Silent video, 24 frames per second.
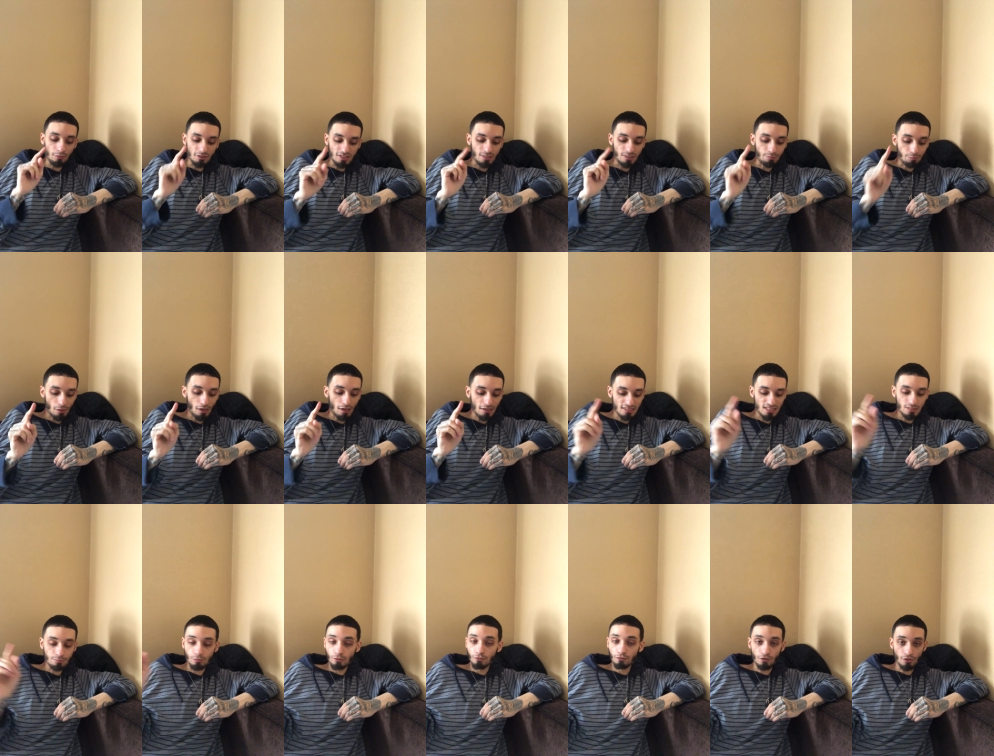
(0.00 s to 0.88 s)

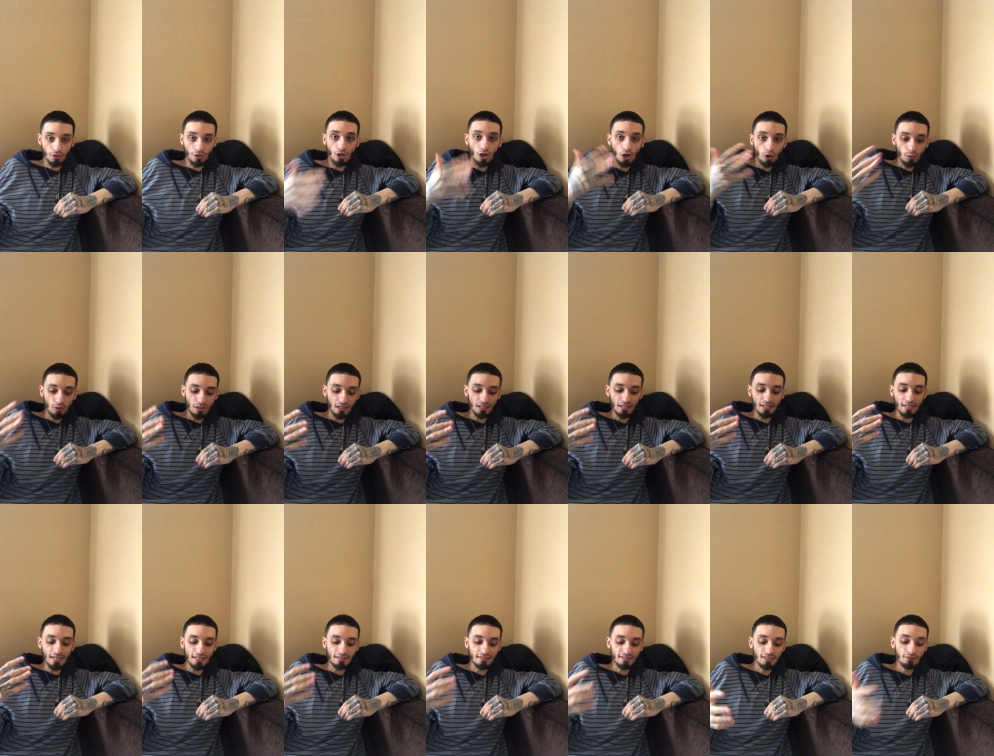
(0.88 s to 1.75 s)
responsible for the whole
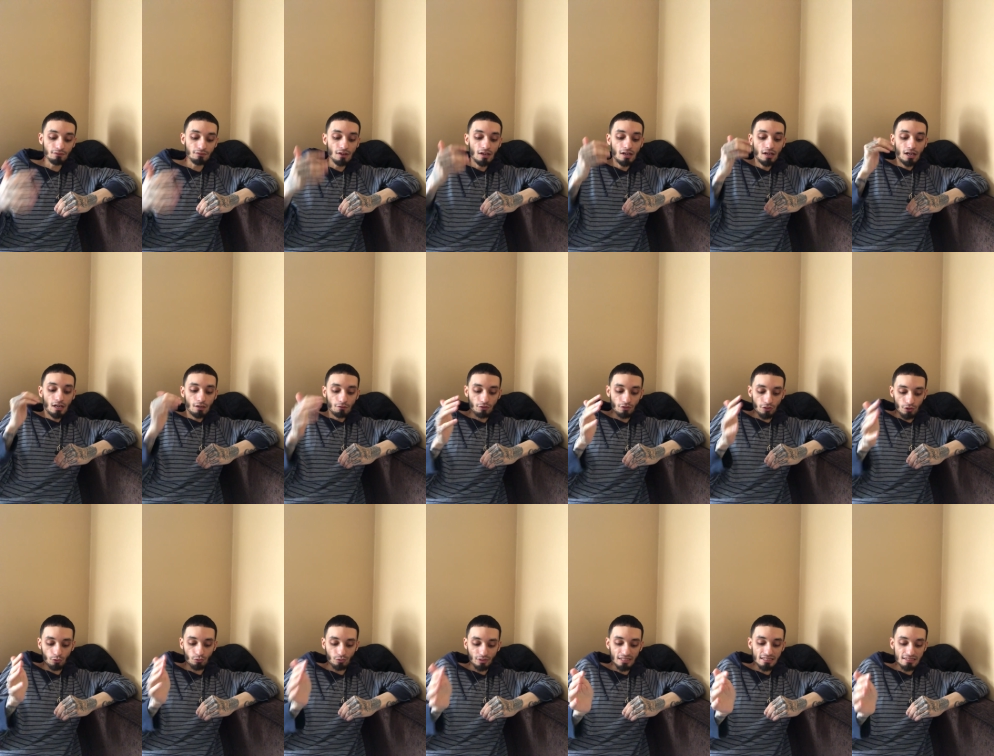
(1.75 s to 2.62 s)
collective for
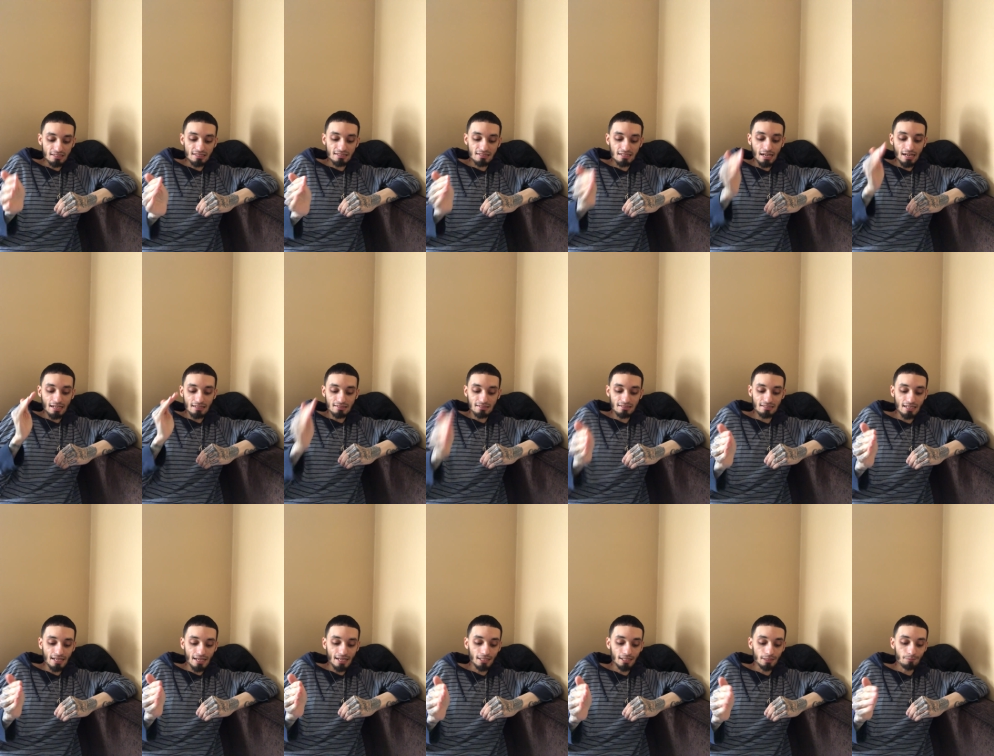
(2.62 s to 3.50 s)
the reasons I
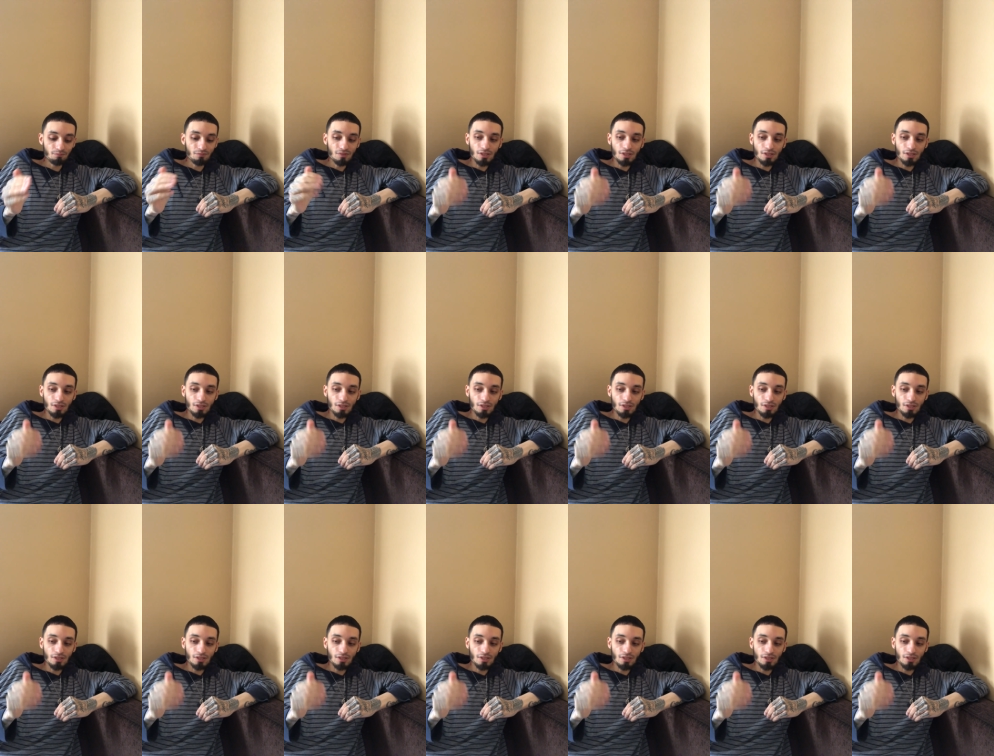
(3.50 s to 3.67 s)
said.